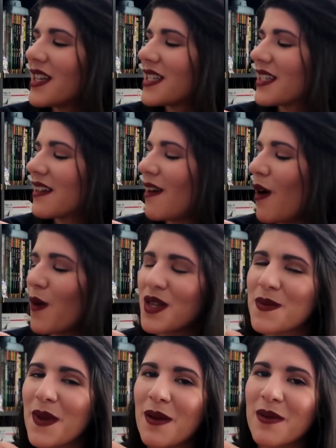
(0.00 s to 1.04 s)
to
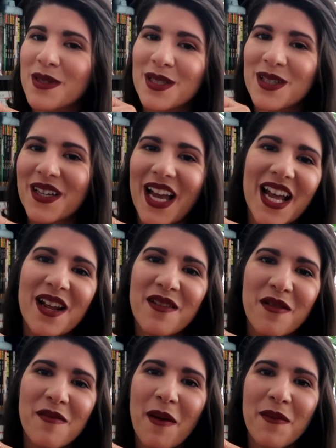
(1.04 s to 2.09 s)
always be able to look at
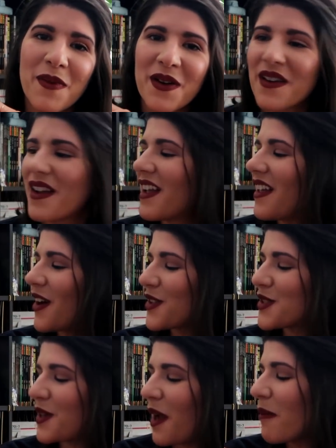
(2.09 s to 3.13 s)
and remember our
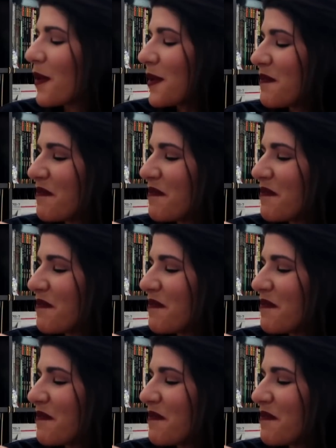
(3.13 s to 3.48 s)
trip.